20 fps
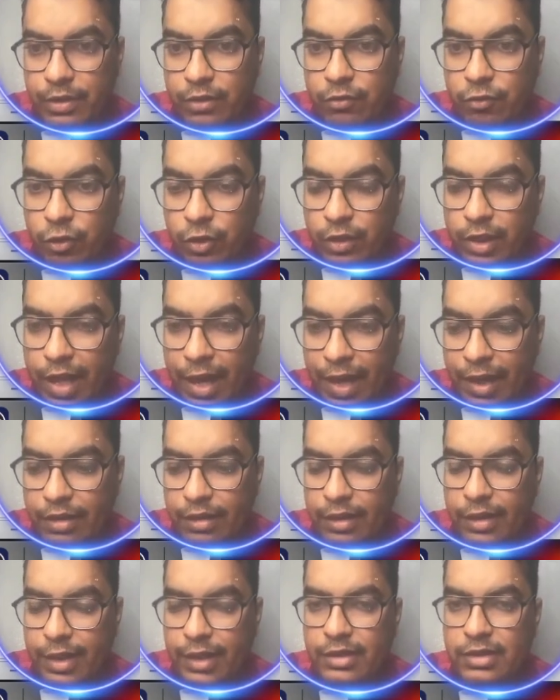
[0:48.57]
For
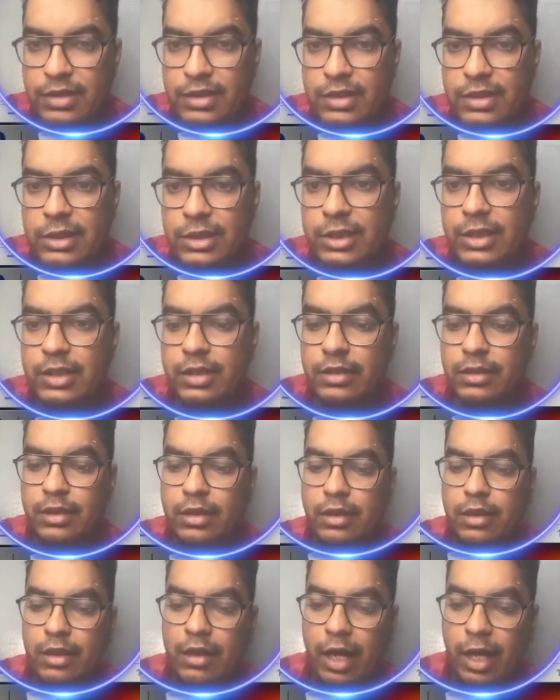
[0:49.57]
that, let us consider
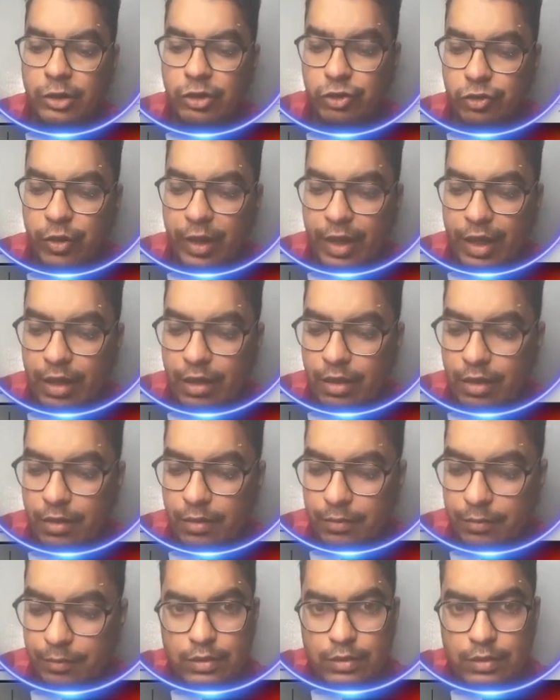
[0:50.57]
a triangle.
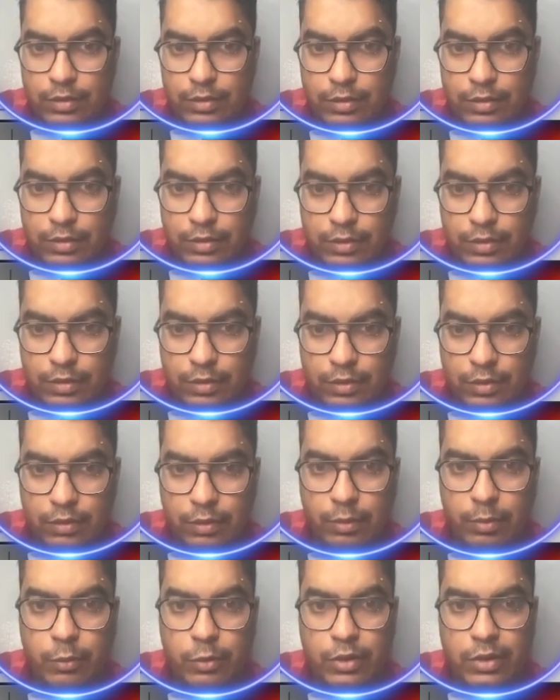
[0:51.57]

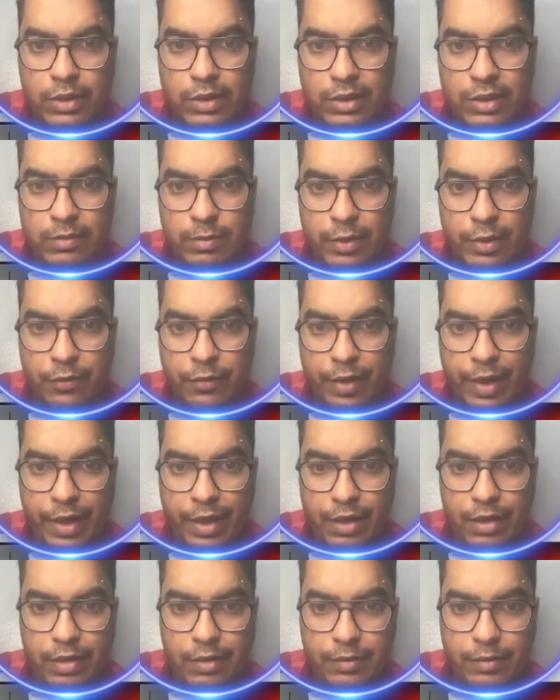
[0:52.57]
Suppose this is my triangle.